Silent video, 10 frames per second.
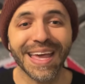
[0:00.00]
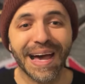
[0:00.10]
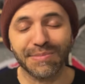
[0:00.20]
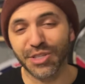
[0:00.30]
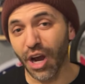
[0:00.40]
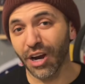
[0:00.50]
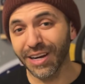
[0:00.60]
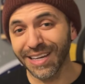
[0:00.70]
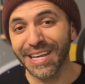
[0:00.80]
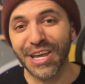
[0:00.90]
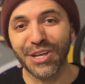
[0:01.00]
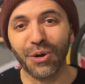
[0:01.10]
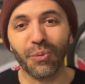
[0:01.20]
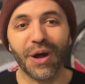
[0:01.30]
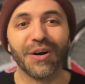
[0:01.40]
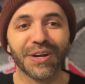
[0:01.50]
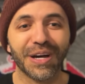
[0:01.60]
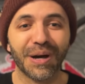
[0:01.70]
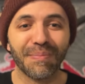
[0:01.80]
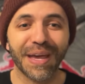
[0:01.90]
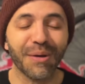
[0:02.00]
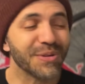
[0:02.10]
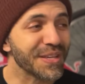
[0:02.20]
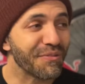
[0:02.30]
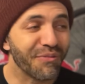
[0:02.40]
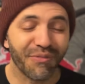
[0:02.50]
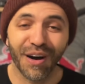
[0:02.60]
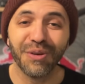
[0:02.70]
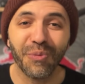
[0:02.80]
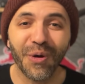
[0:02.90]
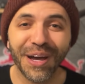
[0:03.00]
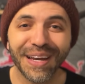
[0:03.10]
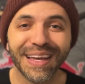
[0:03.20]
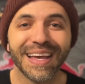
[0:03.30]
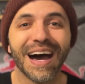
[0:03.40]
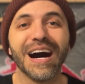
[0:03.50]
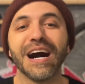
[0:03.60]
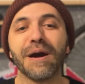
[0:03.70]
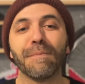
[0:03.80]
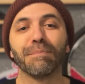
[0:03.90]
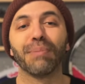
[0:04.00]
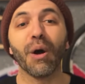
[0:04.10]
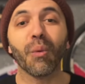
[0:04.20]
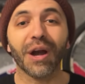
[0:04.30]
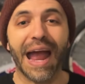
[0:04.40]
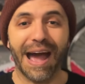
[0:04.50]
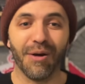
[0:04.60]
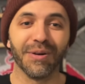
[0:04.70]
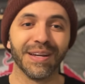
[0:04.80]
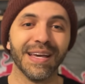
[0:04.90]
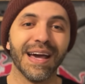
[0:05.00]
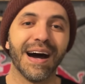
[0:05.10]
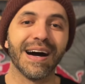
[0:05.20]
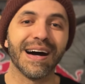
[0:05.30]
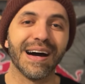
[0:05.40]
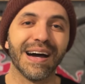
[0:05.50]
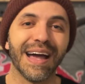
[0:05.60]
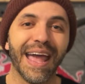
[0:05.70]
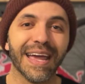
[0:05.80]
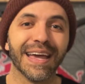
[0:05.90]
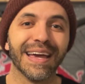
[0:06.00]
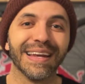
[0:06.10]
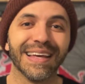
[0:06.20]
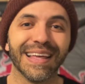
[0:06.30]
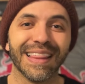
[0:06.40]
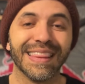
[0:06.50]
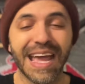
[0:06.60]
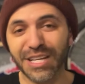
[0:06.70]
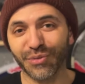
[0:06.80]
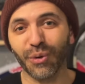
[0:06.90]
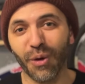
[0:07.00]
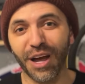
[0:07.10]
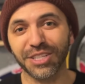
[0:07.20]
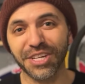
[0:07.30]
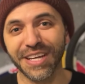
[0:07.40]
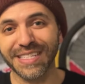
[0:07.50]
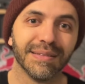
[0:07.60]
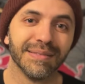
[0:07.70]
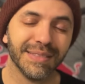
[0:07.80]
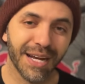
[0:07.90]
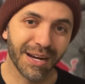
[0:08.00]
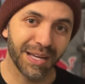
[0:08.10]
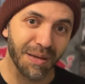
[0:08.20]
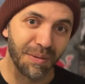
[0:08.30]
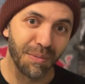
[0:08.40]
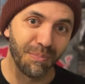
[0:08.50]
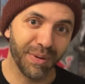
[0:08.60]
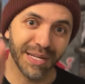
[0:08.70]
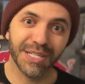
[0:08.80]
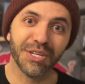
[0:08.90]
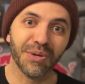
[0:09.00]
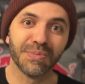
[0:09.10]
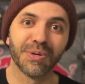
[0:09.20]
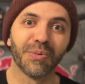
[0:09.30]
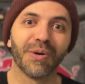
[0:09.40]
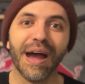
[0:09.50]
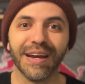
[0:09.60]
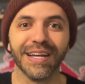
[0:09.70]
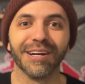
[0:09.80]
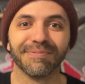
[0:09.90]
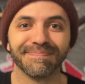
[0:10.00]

I'm sorry, you're welcome. It was a fun one, but we're out. And thanks for watching. Derek, benDy Tubes, we're out of here.